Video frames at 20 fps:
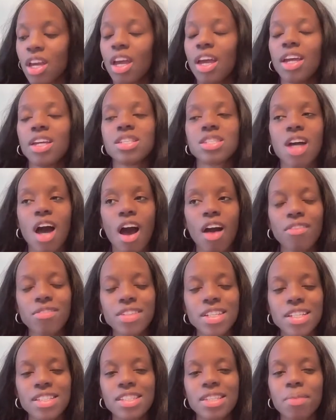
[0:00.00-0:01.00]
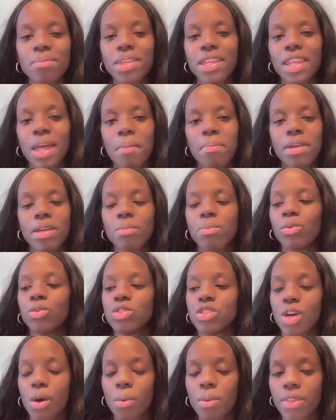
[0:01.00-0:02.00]
is often something that people
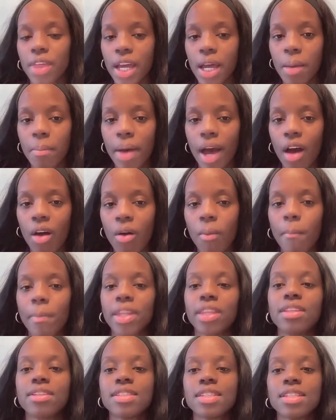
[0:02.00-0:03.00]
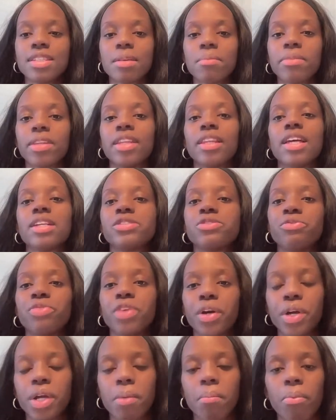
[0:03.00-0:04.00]
don't think about, but this is something that's
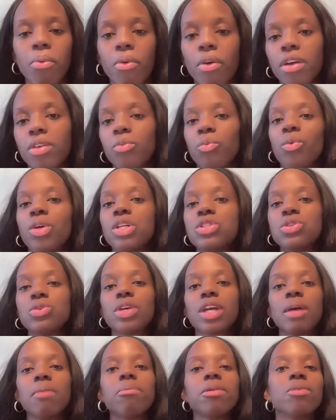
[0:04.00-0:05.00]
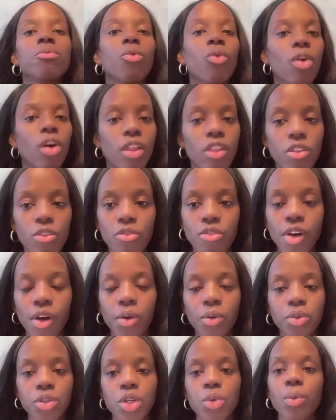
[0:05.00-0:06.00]
very important. Once you get people on the
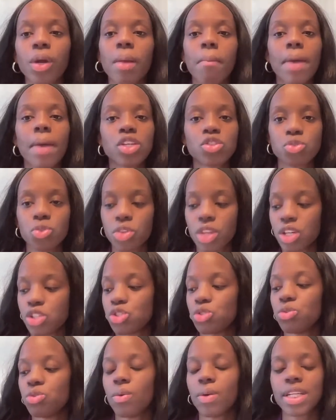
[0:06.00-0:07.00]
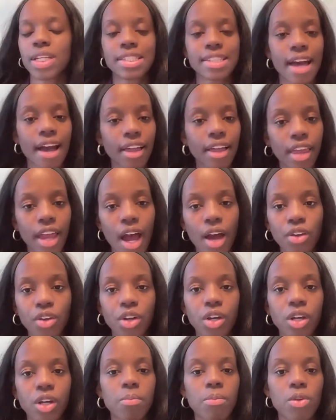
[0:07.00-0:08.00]
phone, you want to make sure that you know exactly how you're
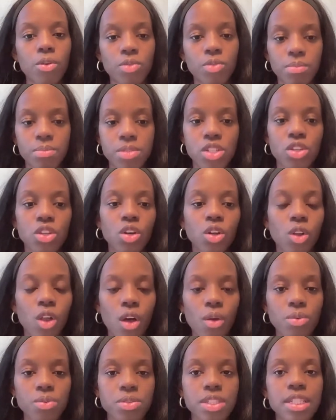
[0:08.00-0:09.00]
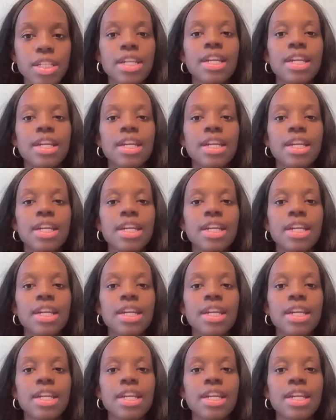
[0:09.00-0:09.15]
going to move them to the close.